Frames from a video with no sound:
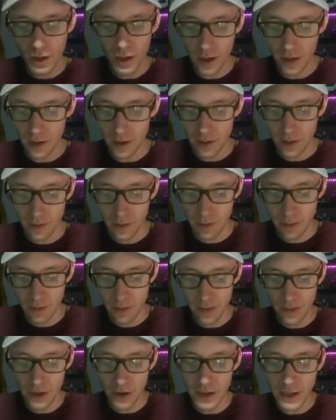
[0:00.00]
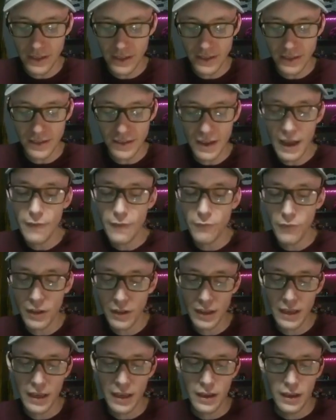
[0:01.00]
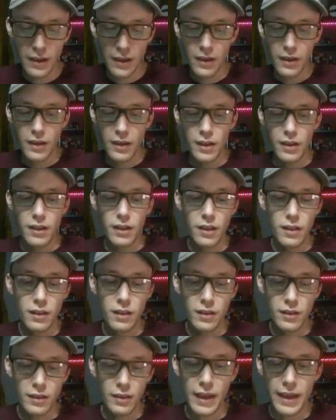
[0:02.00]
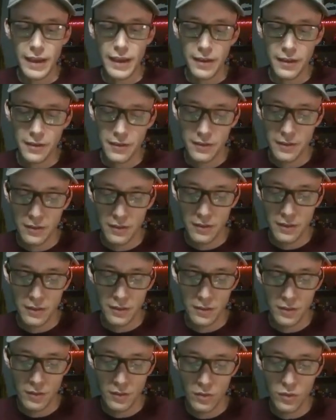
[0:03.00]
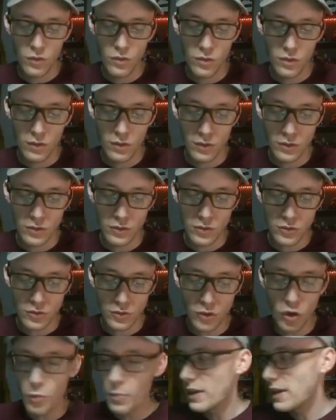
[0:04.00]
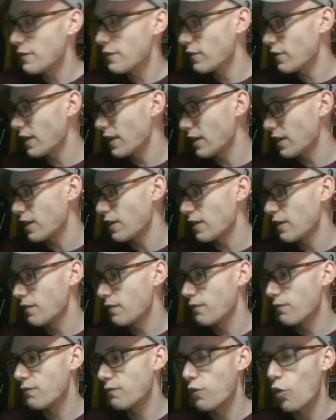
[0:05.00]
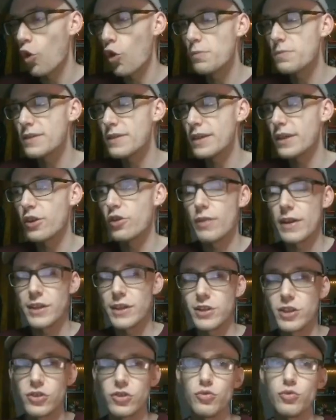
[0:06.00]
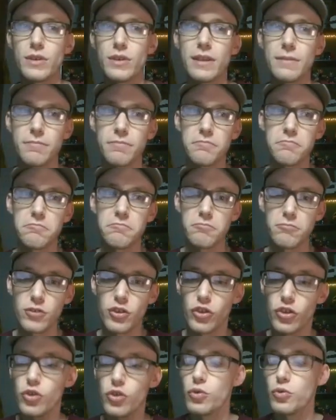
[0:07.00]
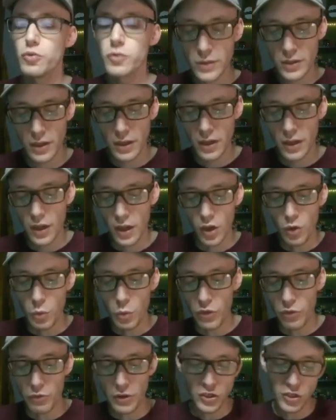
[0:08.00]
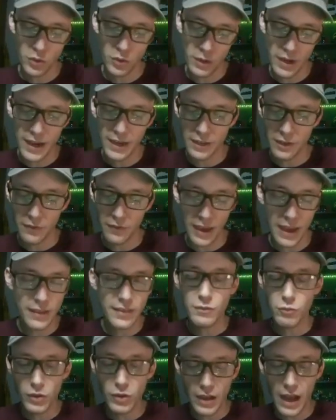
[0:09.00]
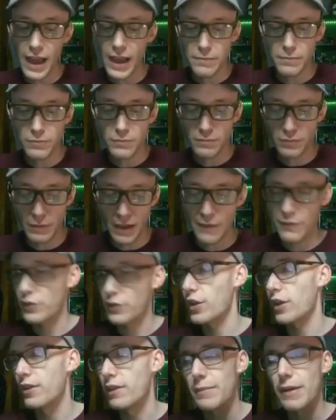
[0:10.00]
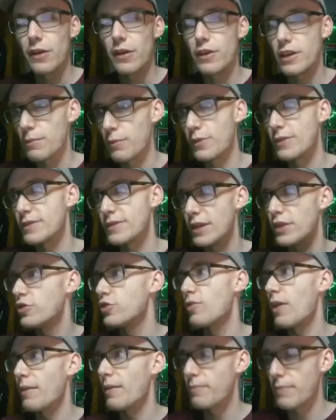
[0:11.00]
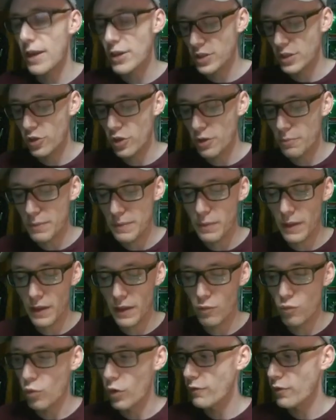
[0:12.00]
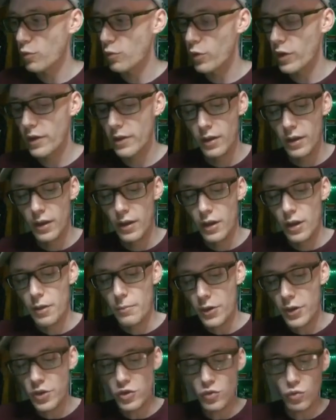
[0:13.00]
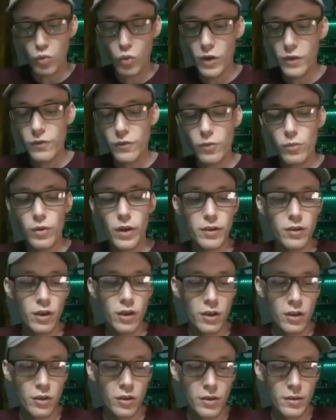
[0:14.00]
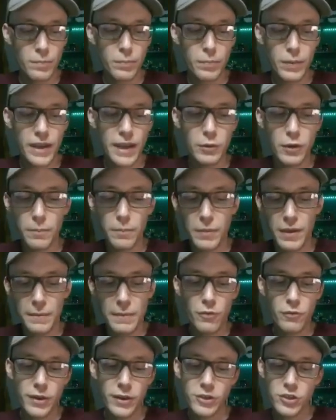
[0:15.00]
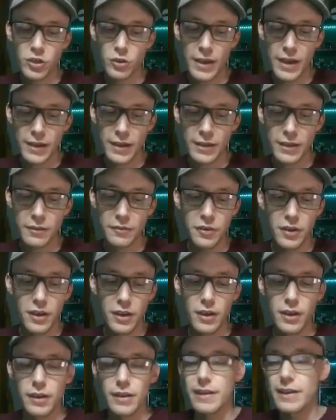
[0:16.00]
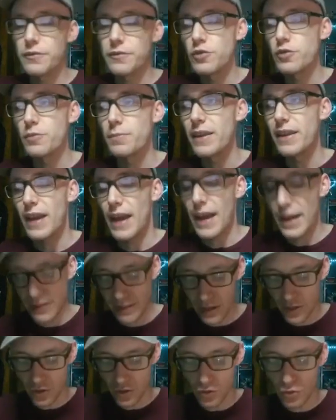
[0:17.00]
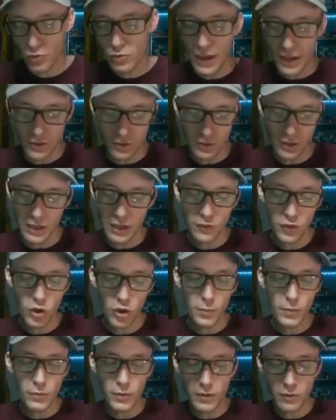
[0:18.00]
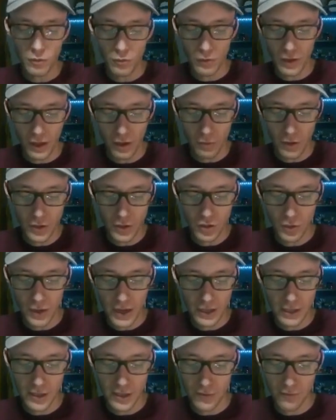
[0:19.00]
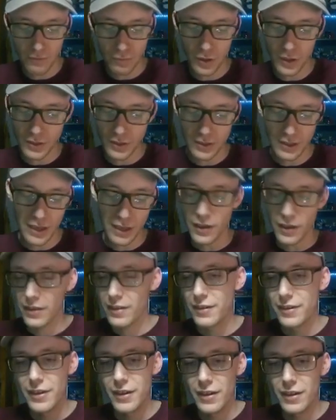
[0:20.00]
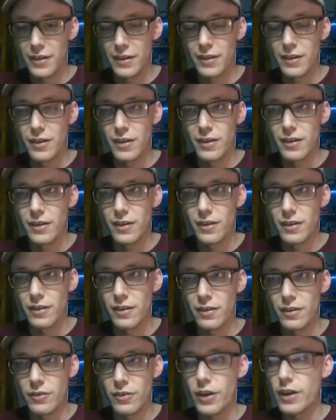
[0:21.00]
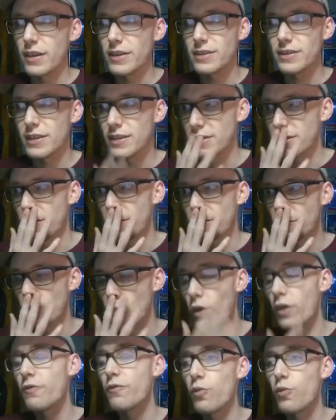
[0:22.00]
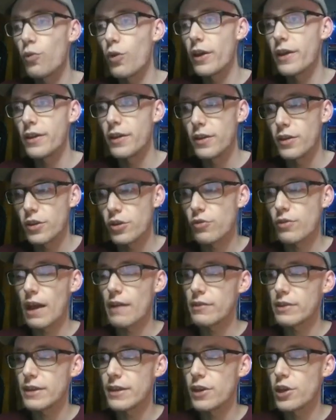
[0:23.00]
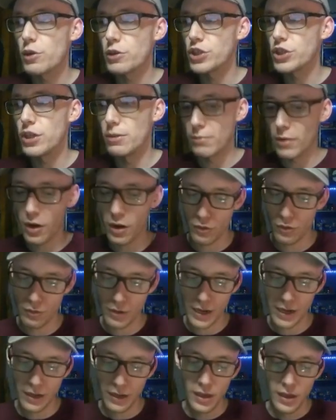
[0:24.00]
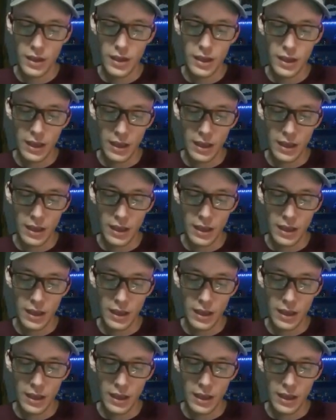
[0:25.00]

there is definitely like so many different like forms and iterations you can use with Retroactive. And then I haven't gotten the mail yet, but once I do, I'm actually going to be playing 1-for-1, because 1-for-1 being able to beam out Retroactive gives you immediate access to that. So like if you open Retroactive plus like, let's see here, it's 1-for-1 Gravitino and Chiyomaru, right?